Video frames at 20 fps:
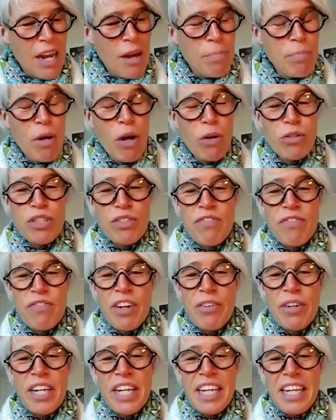post
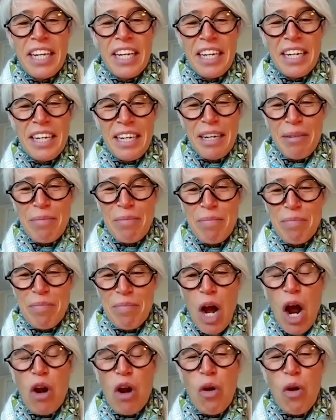very
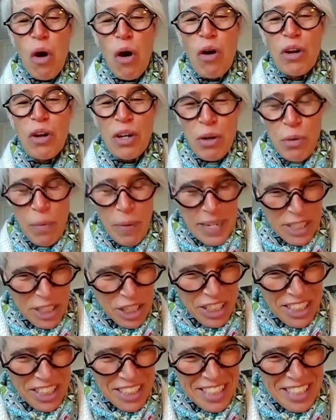long
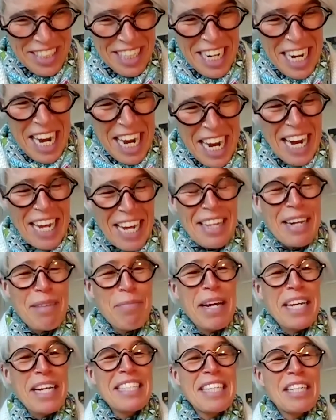questions, and that
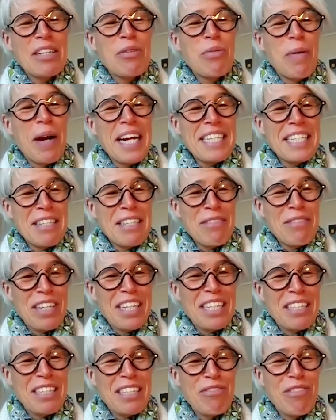makes it quite
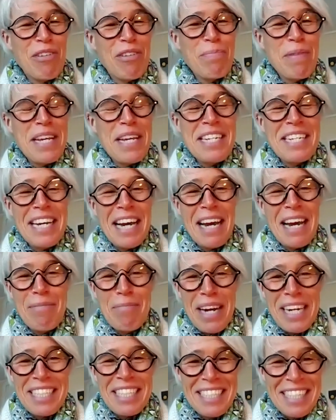difficult for Peter and
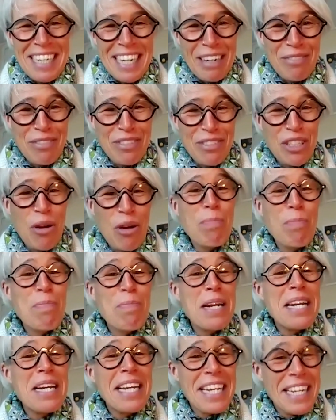myself. So
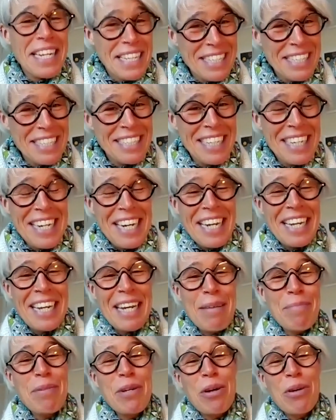please
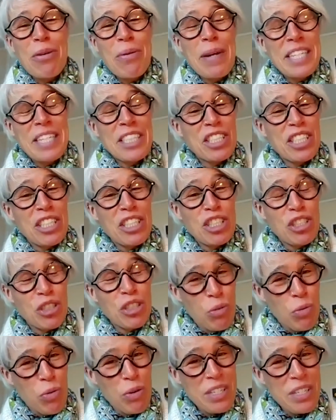keep your questions
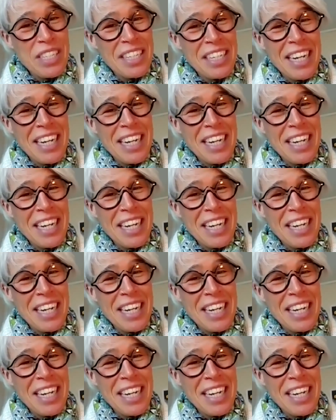short.